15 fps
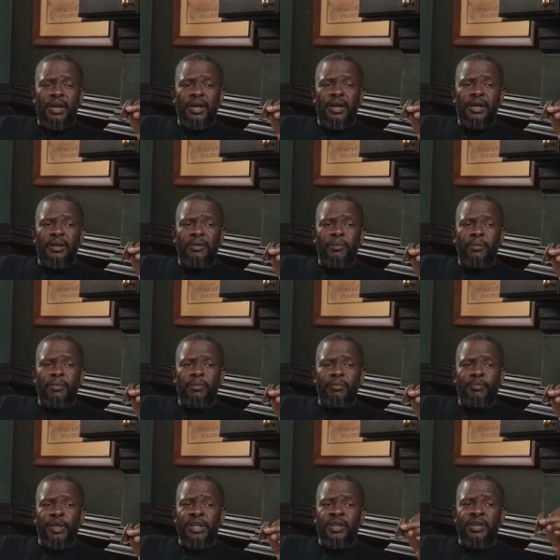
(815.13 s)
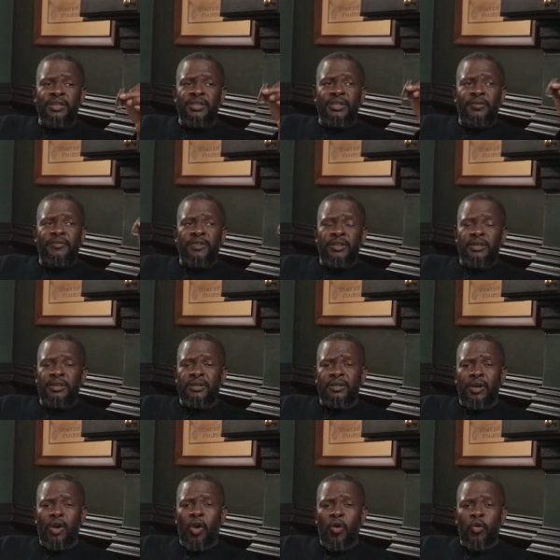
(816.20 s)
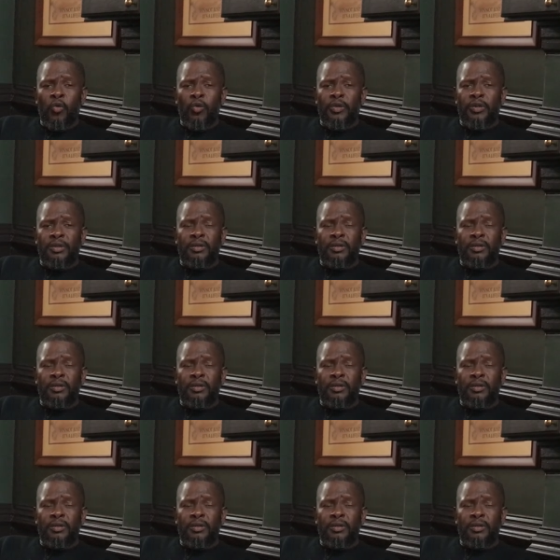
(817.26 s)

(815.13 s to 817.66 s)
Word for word: uh, because of the oak